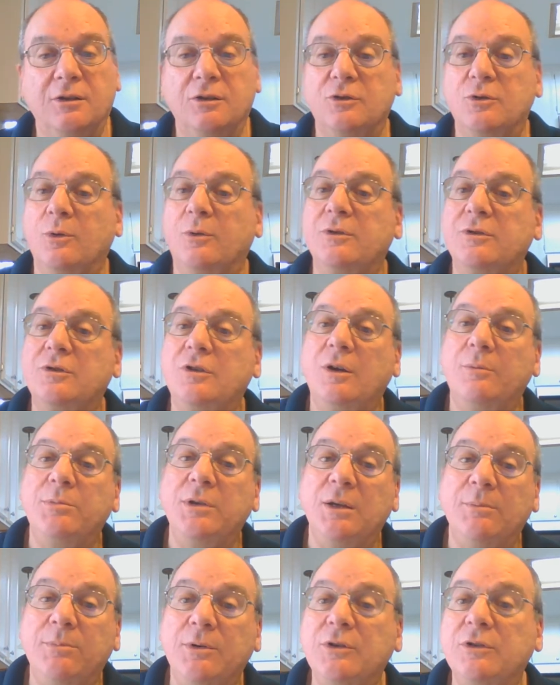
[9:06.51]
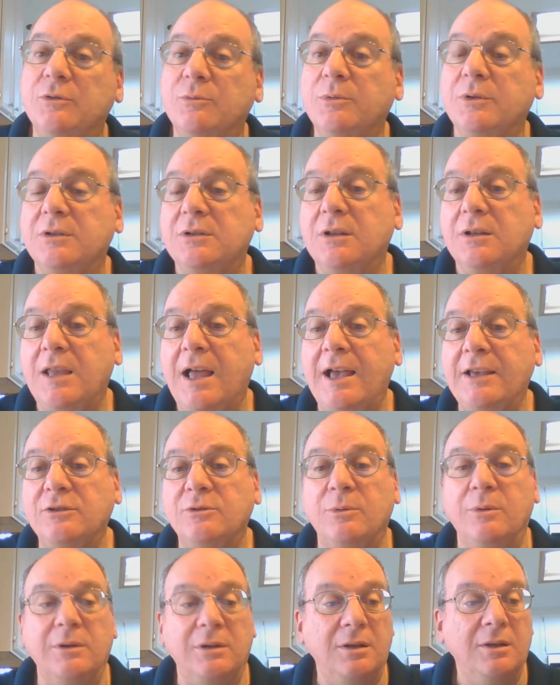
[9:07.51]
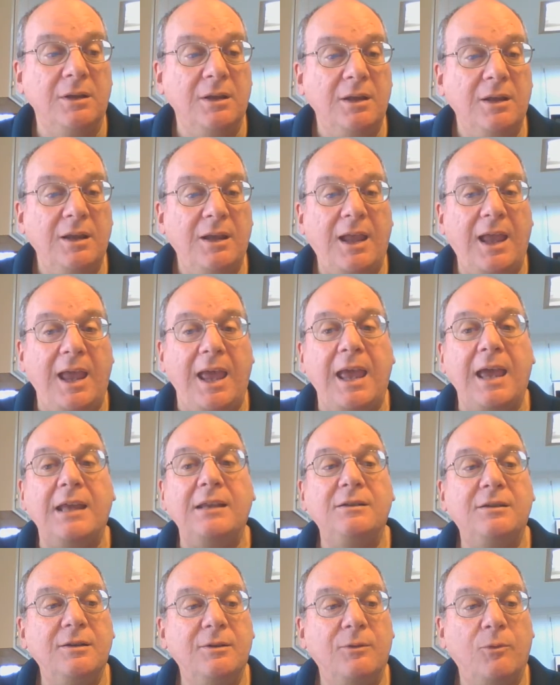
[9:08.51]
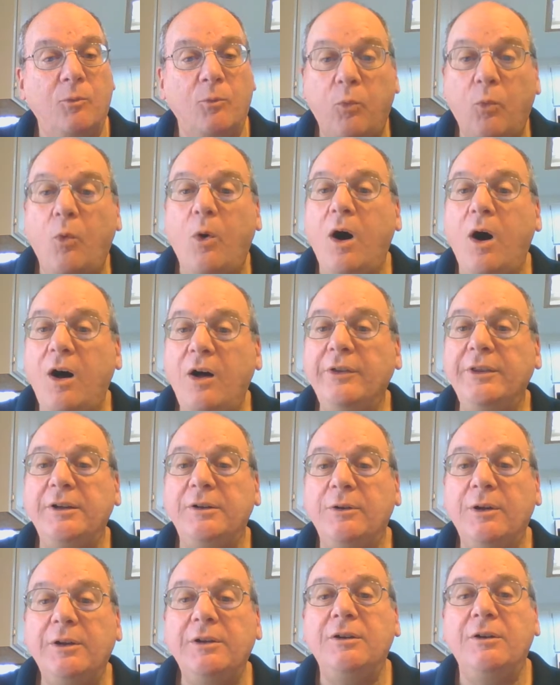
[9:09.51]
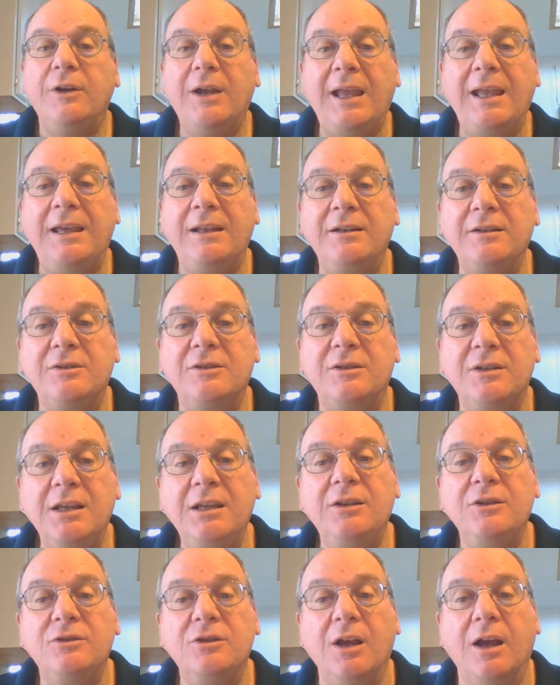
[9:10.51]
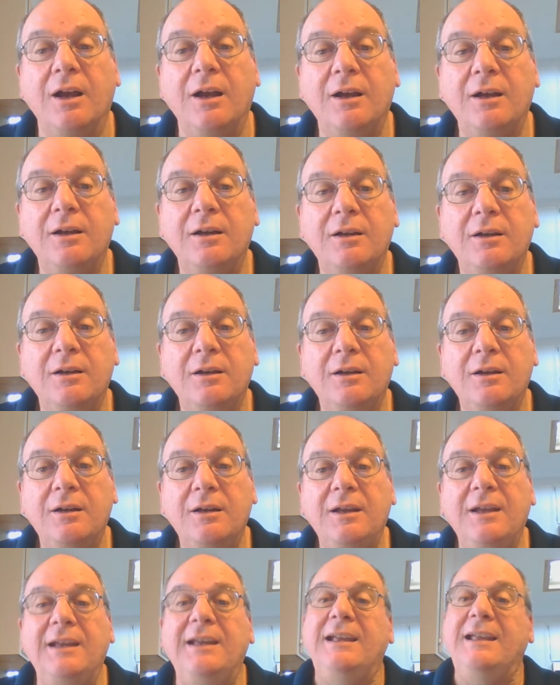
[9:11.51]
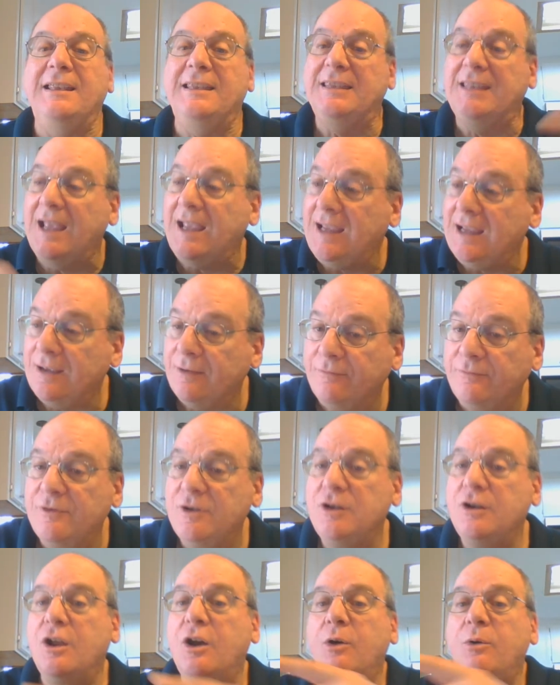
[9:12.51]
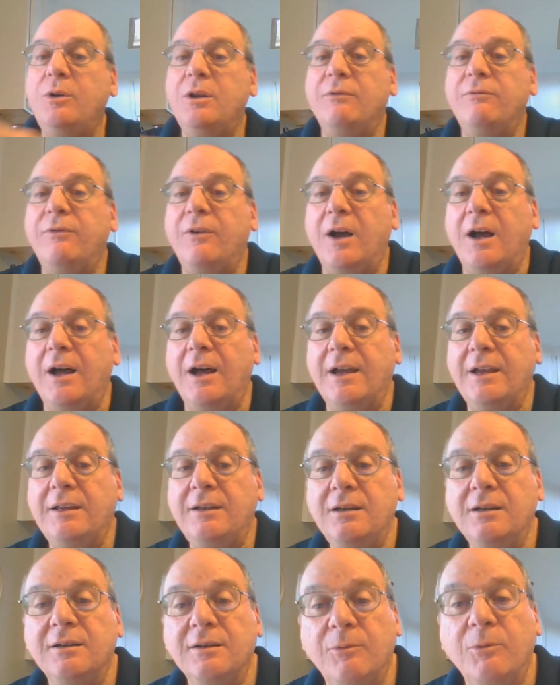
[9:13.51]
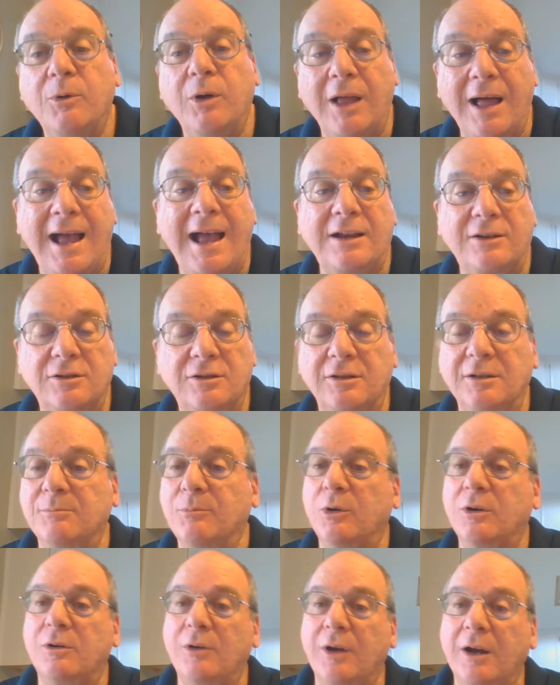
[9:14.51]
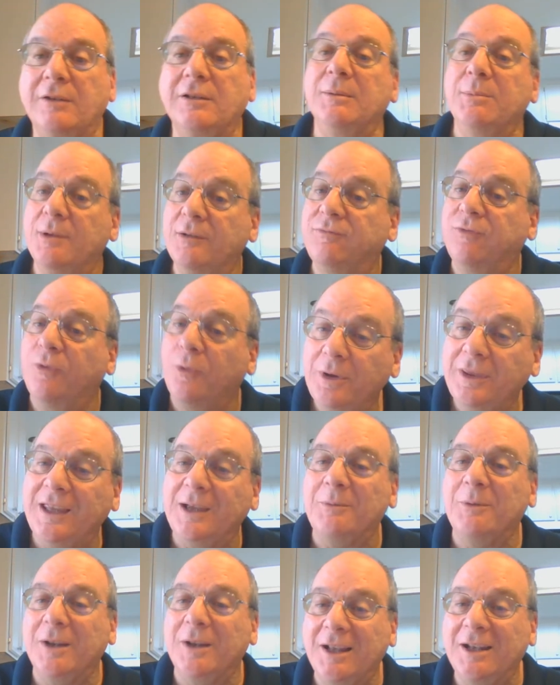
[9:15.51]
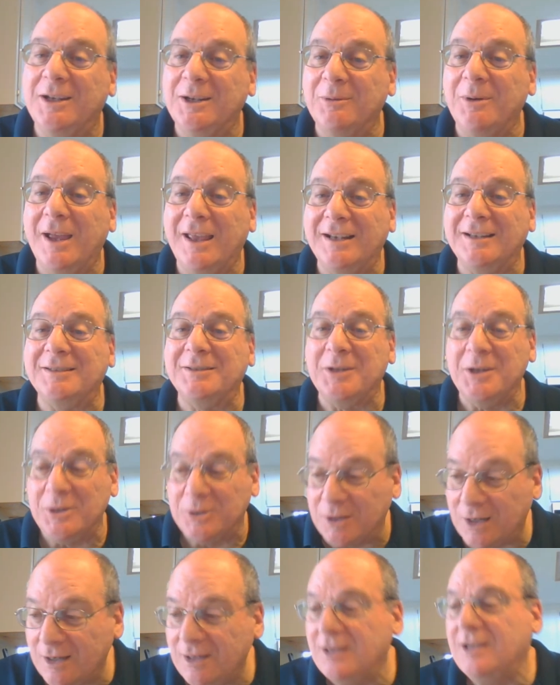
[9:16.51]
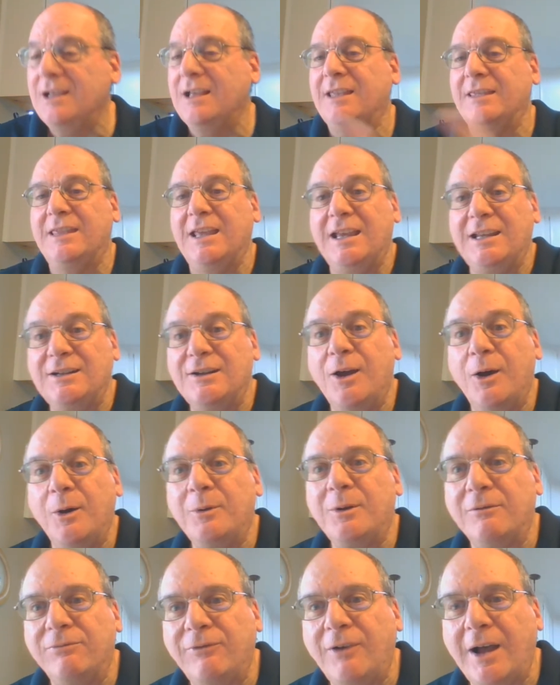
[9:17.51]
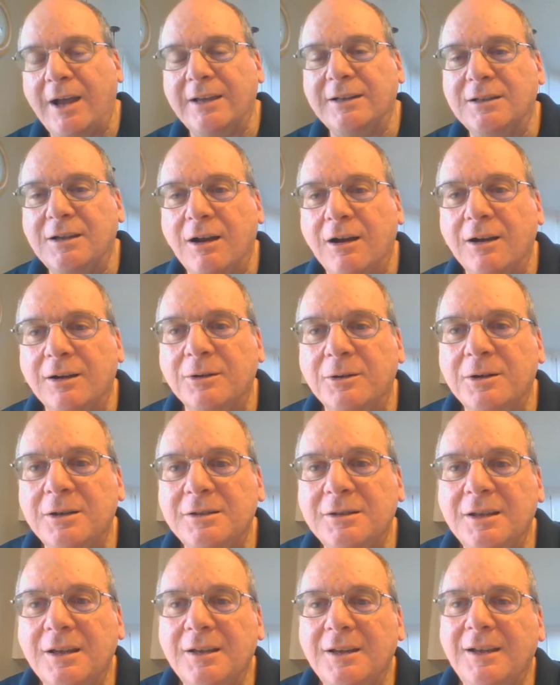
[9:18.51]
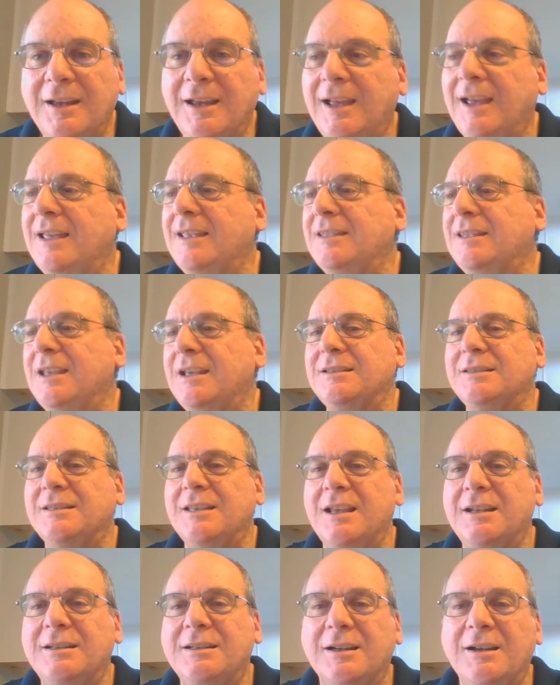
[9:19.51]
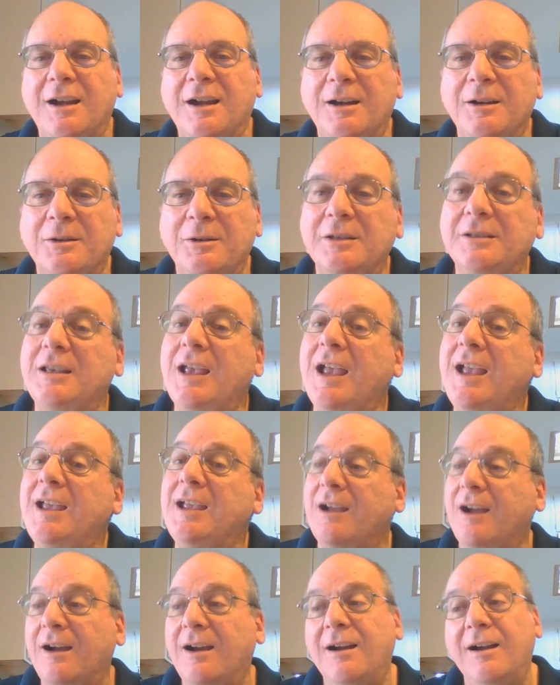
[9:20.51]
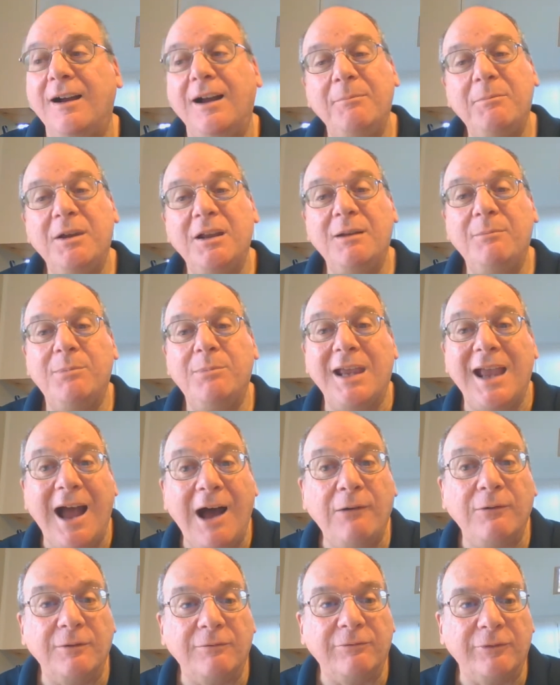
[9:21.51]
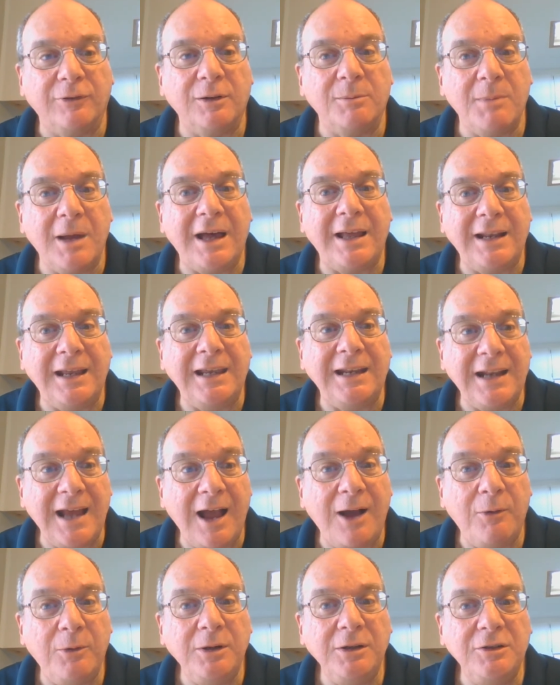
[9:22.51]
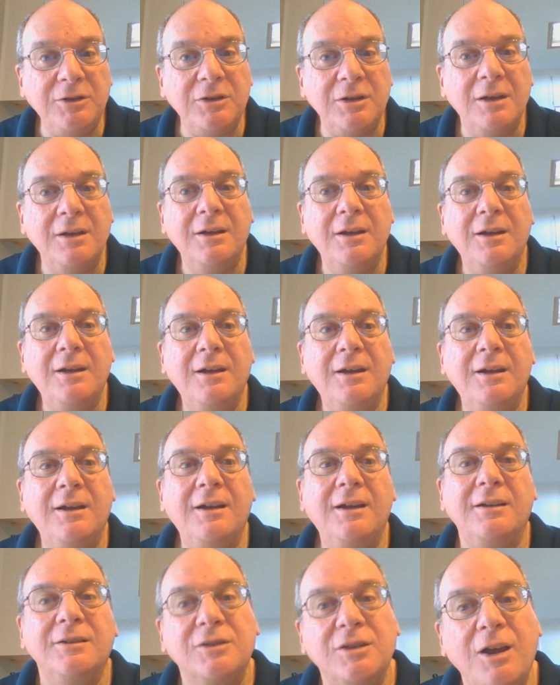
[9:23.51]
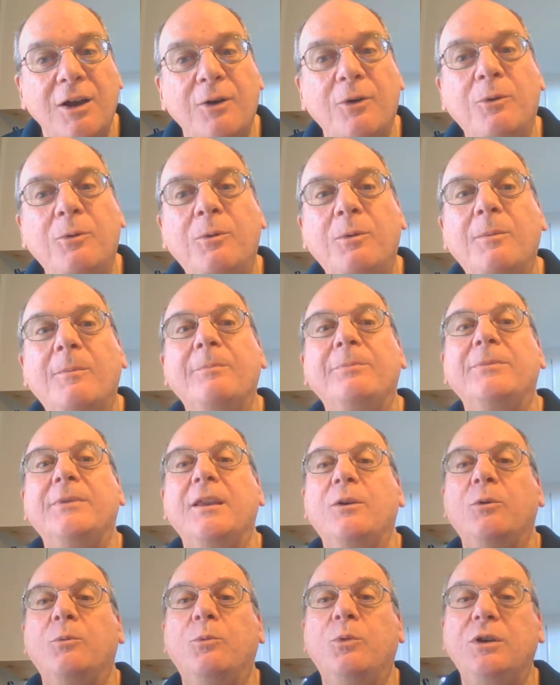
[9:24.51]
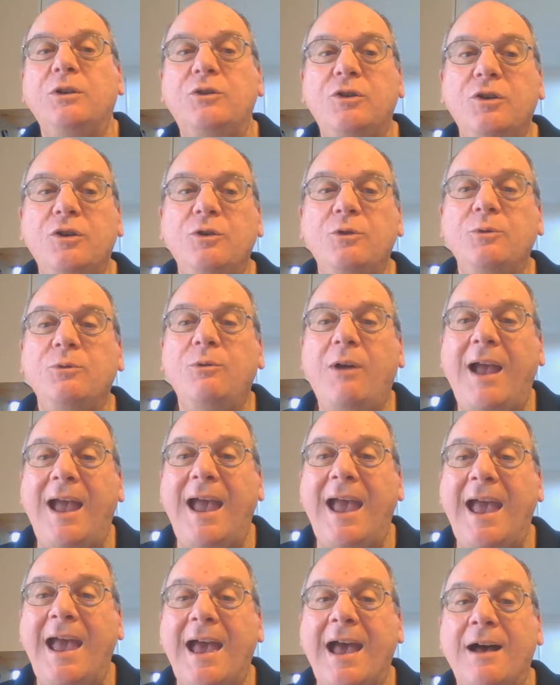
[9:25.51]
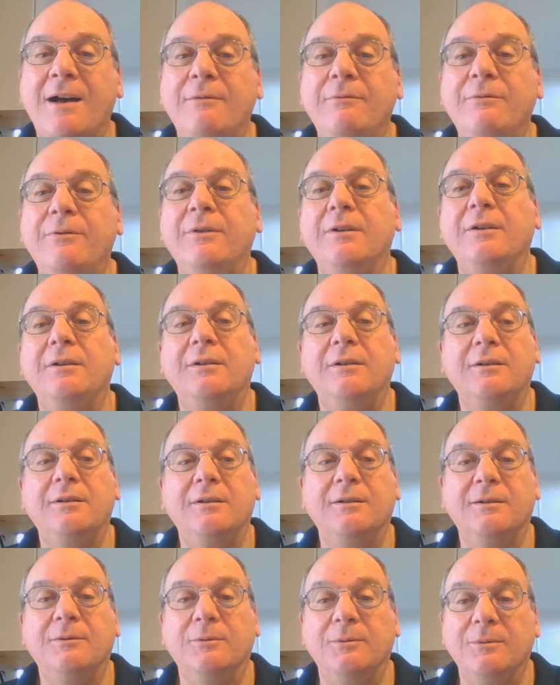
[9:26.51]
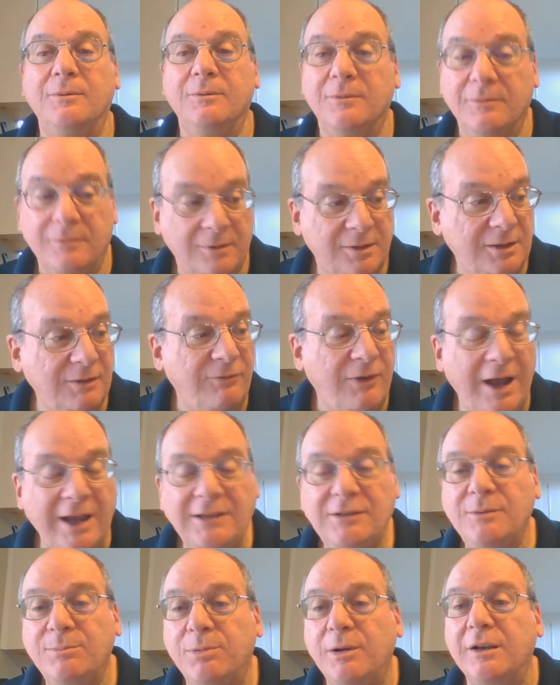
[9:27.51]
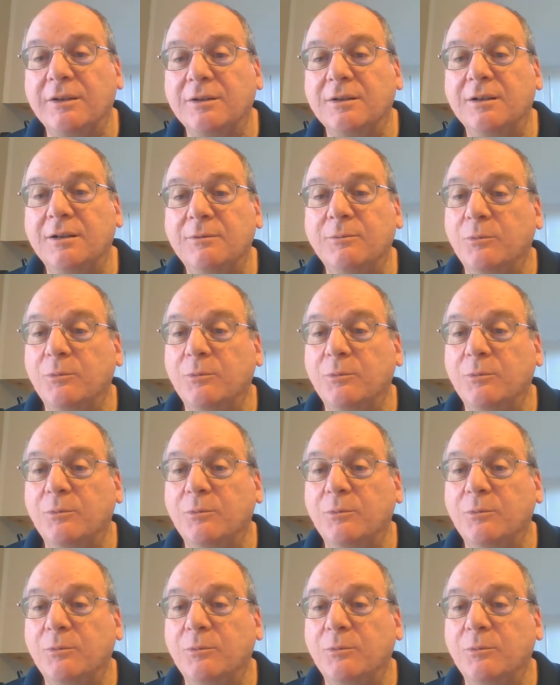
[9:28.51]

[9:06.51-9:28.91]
George W. Bush was the last one. And while they're under anesthesia, they have notified, well, actually, more correctly, before they went under anesthesia, they notified Congress and they said to Congress, hey, I'm going to be out for about 8 hours. So would you have the vice president?